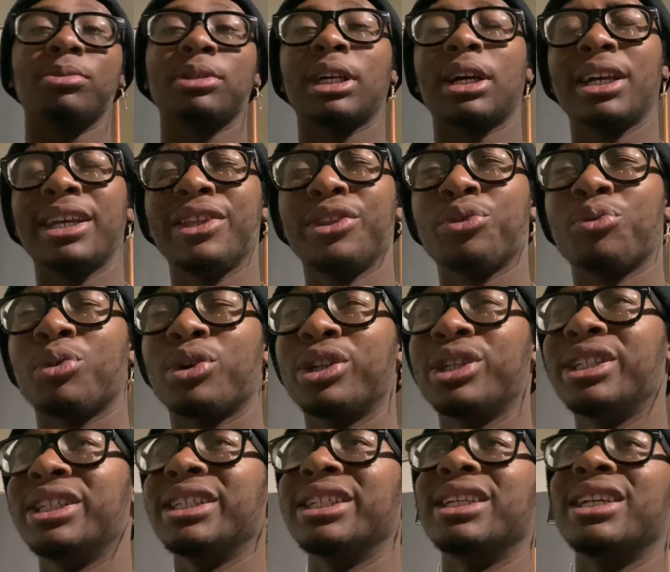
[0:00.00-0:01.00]
I either want to
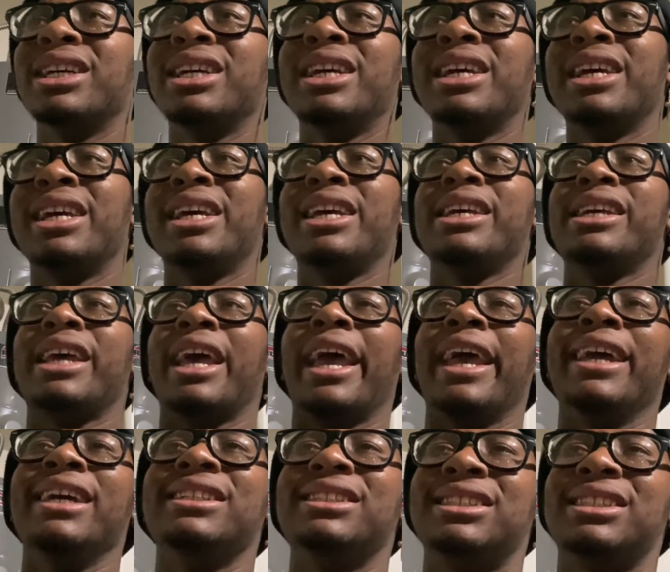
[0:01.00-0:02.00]
get
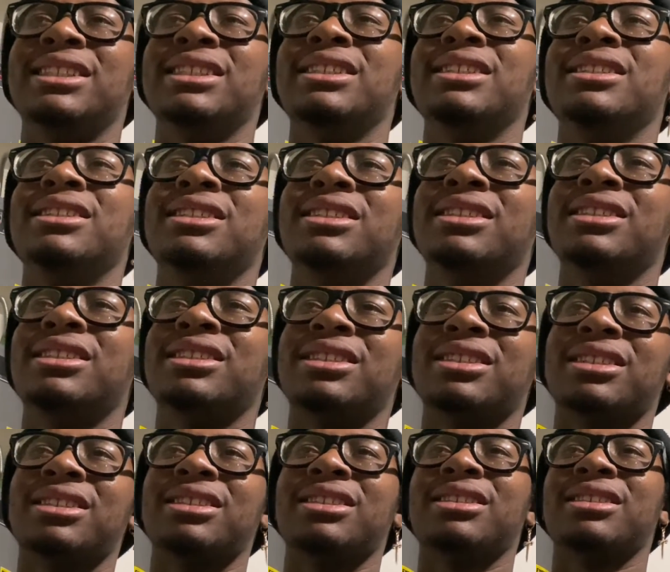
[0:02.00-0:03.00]
18s
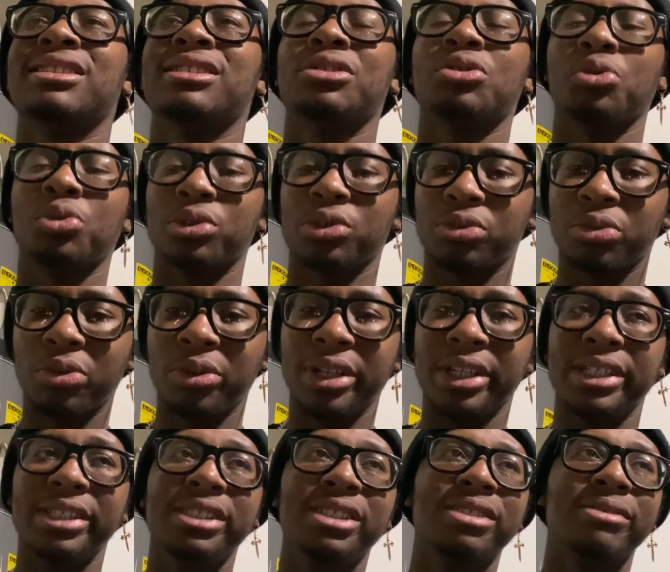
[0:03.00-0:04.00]
or
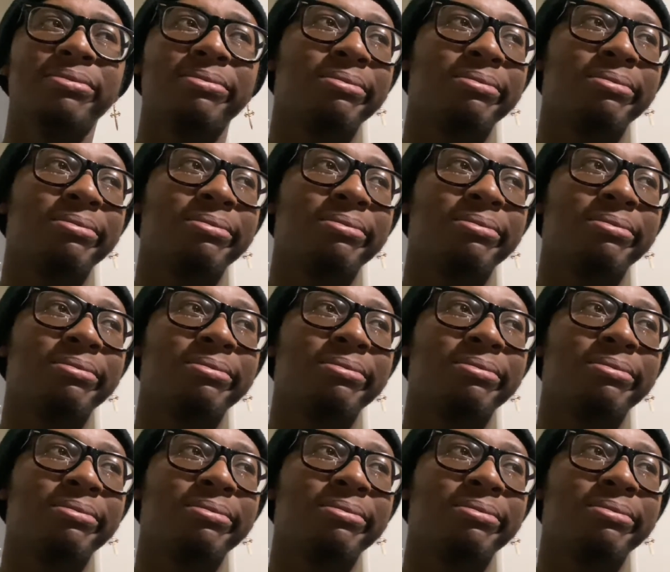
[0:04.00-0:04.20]
20s.